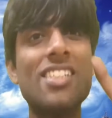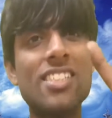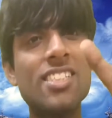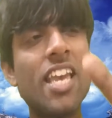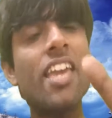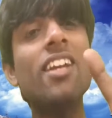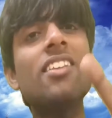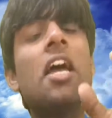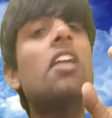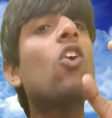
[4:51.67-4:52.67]
saying
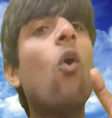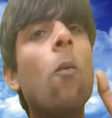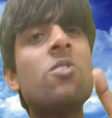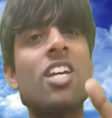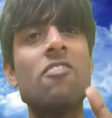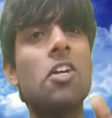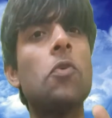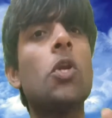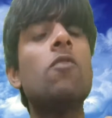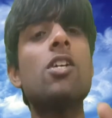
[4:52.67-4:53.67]
that the observable
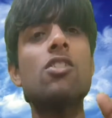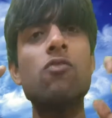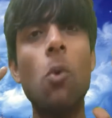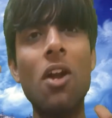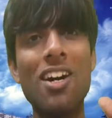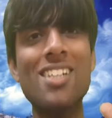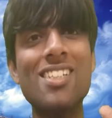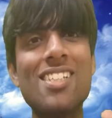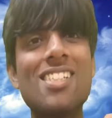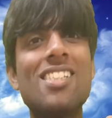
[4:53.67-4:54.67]
universe for us
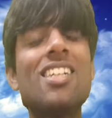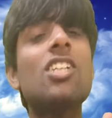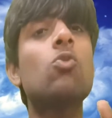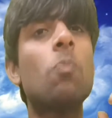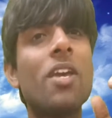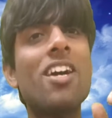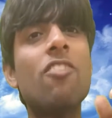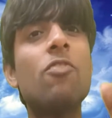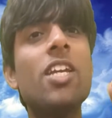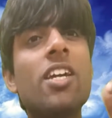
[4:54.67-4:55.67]
is the sphere
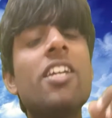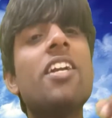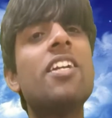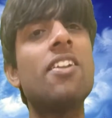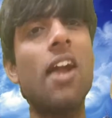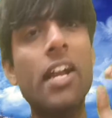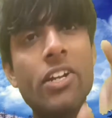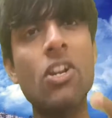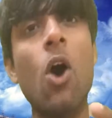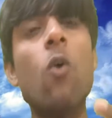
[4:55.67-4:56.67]
we created right
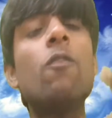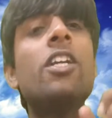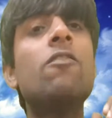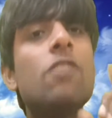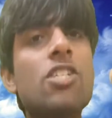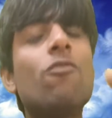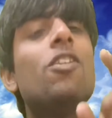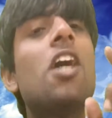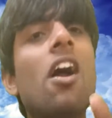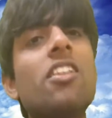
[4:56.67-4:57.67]
now, in which
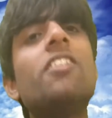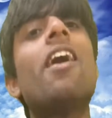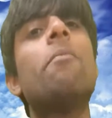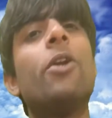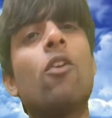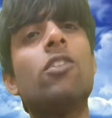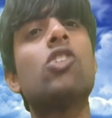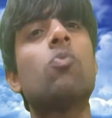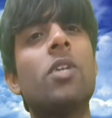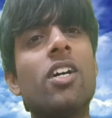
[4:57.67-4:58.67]
we are the diameter of the
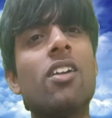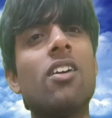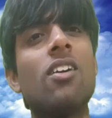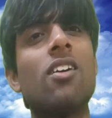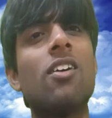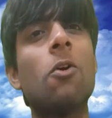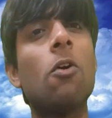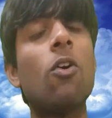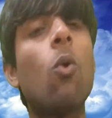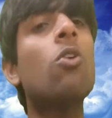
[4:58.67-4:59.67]
sphere.
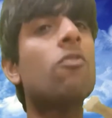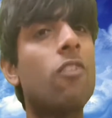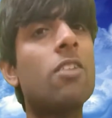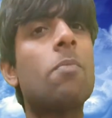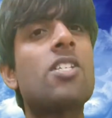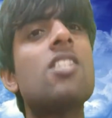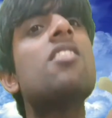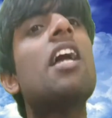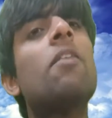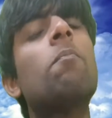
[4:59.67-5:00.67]
on one person,
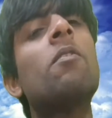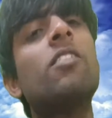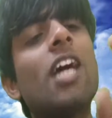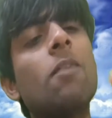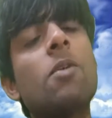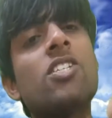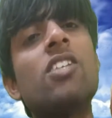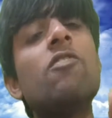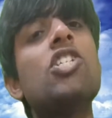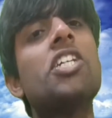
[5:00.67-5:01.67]
that person
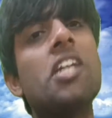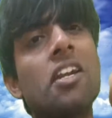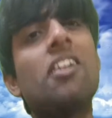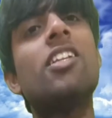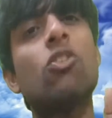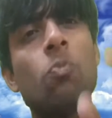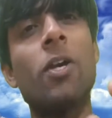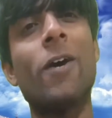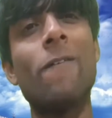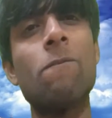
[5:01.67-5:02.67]
which created the
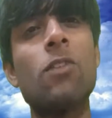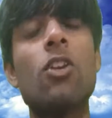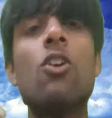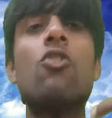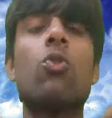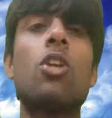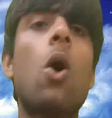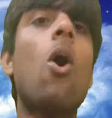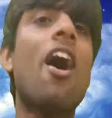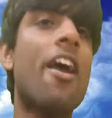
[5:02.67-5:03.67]
sphere. So now
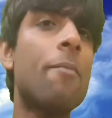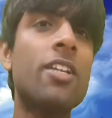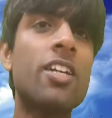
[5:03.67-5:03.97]
I am in